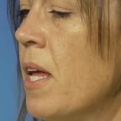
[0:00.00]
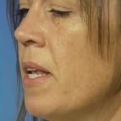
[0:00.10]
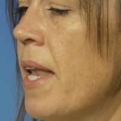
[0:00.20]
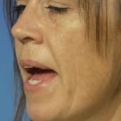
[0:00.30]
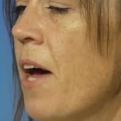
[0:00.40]

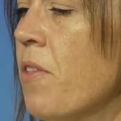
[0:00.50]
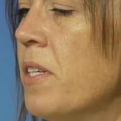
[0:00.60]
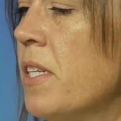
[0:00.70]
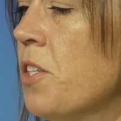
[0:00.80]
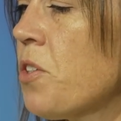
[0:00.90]
Now the
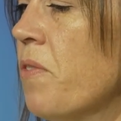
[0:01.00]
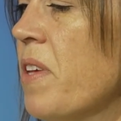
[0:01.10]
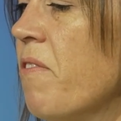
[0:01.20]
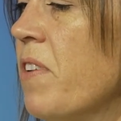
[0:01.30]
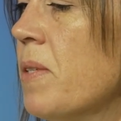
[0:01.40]
sister of
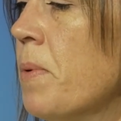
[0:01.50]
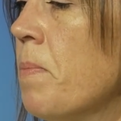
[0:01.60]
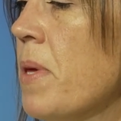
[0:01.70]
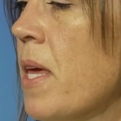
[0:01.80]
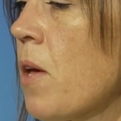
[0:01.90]
the invisible
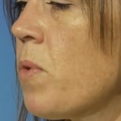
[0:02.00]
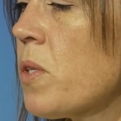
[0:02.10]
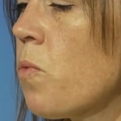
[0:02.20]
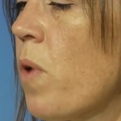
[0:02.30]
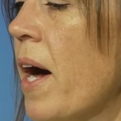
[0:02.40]
being was
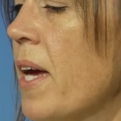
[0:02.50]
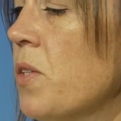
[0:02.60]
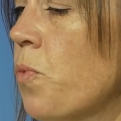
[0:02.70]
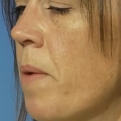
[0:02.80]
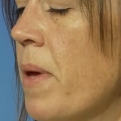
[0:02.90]
a
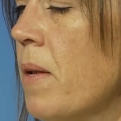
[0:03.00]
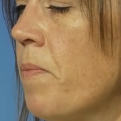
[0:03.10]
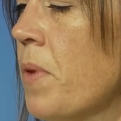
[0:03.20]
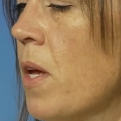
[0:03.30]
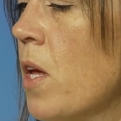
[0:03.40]
wise woman.
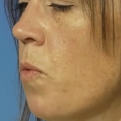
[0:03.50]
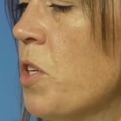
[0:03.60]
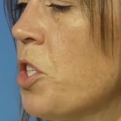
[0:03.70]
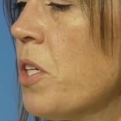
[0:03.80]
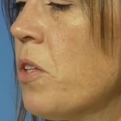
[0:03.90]

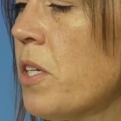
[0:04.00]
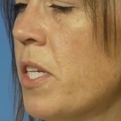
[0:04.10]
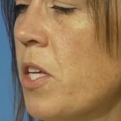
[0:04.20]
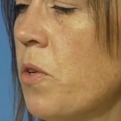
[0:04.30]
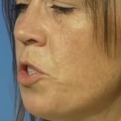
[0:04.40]
When she looked
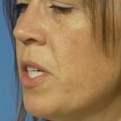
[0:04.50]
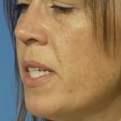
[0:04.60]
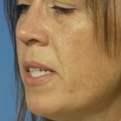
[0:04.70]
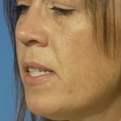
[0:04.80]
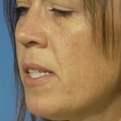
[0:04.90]
at you, she
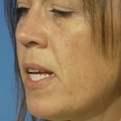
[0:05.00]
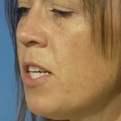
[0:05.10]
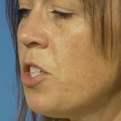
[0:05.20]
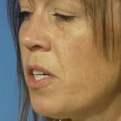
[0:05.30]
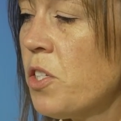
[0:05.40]
didn't see
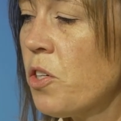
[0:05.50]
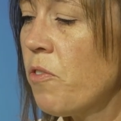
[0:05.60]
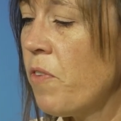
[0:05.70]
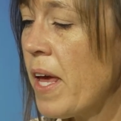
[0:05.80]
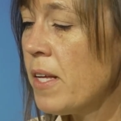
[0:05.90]
just your
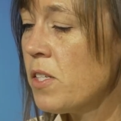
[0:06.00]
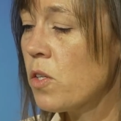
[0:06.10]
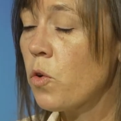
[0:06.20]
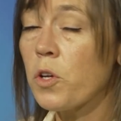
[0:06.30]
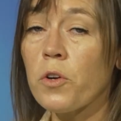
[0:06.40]
face
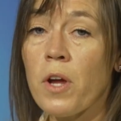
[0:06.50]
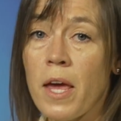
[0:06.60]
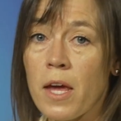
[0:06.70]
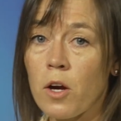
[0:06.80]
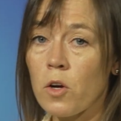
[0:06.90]
or your
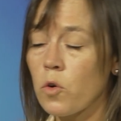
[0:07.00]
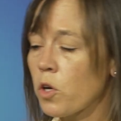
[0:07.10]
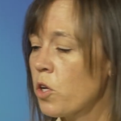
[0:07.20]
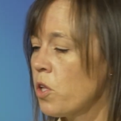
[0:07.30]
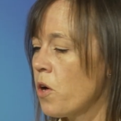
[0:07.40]
hair or
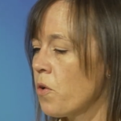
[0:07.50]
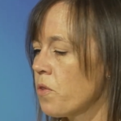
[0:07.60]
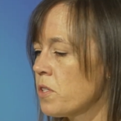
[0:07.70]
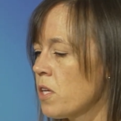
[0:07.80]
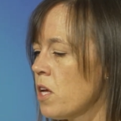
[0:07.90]

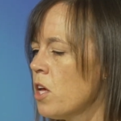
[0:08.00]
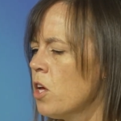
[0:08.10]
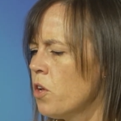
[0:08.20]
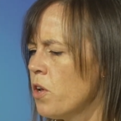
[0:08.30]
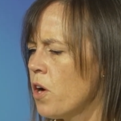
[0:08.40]
clothes.
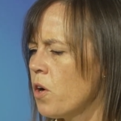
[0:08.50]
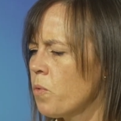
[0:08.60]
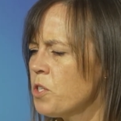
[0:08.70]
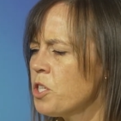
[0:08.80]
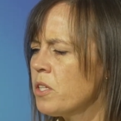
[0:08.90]
No,
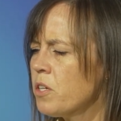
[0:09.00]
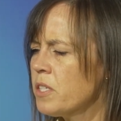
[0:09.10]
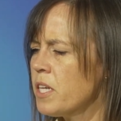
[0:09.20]
when she looked